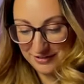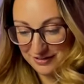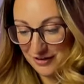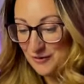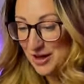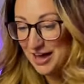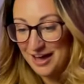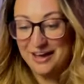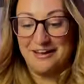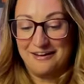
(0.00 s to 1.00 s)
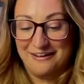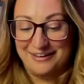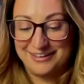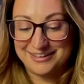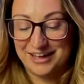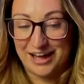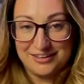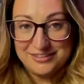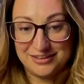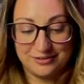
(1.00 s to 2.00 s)
Okay. I
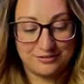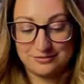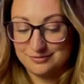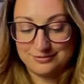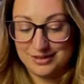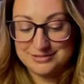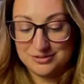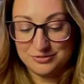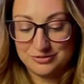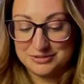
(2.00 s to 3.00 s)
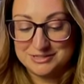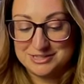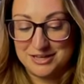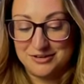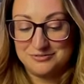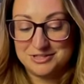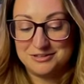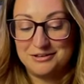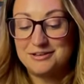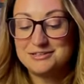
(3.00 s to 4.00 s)
think I definitely saved
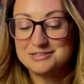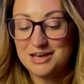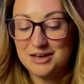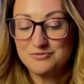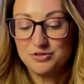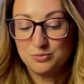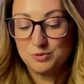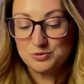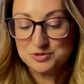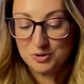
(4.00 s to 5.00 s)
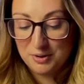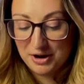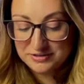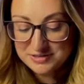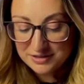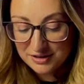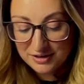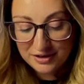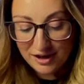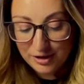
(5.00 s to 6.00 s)
the booster box.
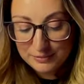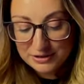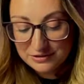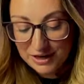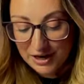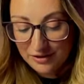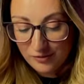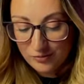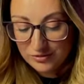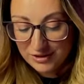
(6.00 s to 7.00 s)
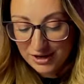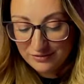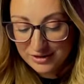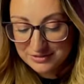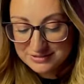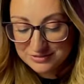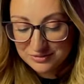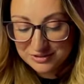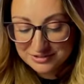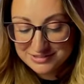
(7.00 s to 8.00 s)
I mean, look how nice it
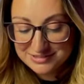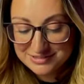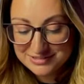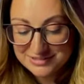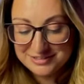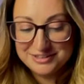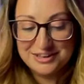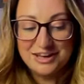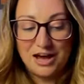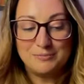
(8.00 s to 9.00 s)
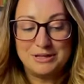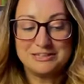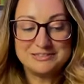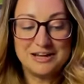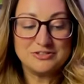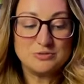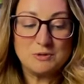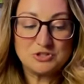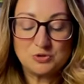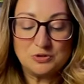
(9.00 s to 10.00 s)
looks. I mean, it's not the
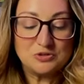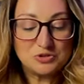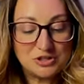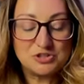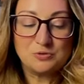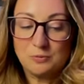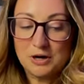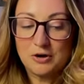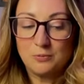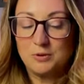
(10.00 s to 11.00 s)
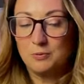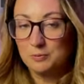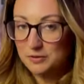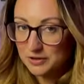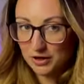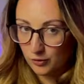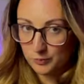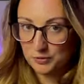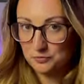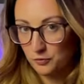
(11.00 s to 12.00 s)
special illustration rare we were really
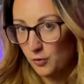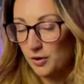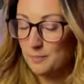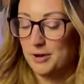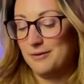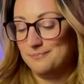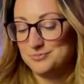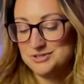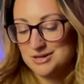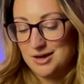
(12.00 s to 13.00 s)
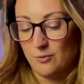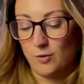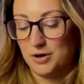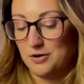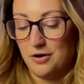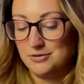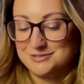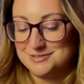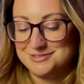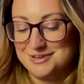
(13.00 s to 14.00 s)
hoping for, but to get one at all
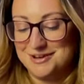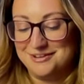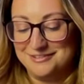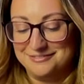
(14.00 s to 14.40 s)
is exciting.